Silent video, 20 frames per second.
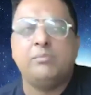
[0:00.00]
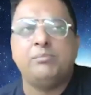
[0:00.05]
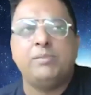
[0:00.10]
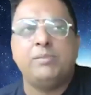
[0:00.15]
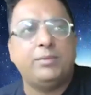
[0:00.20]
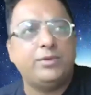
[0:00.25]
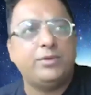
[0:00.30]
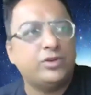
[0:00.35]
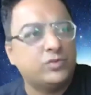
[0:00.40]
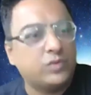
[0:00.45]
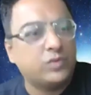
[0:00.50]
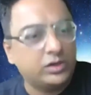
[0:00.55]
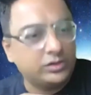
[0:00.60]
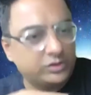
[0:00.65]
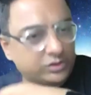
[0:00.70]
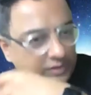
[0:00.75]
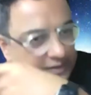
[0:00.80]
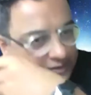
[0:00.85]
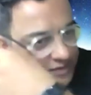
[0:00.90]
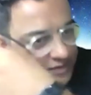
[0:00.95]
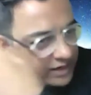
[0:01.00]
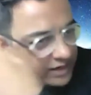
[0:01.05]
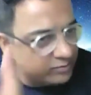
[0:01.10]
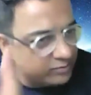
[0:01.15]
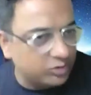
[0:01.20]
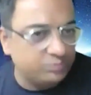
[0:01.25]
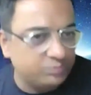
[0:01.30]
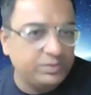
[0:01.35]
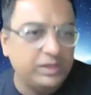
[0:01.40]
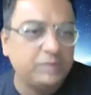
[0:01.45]
maybe you want to attract
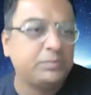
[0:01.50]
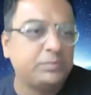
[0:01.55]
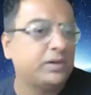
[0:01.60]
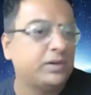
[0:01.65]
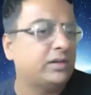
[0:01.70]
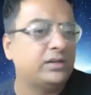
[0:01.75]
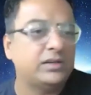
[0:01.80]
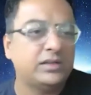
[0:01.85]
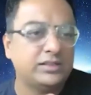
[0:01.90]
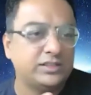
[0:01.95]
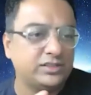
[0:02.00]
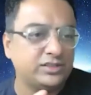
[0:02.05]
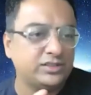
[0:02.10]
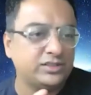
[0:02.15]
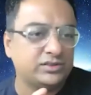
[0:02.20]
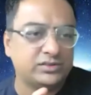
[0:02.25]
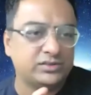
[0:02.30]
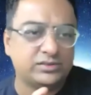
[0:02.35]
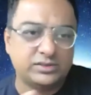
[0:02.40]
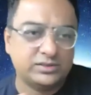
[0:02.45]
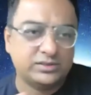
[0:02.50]
more people, you know,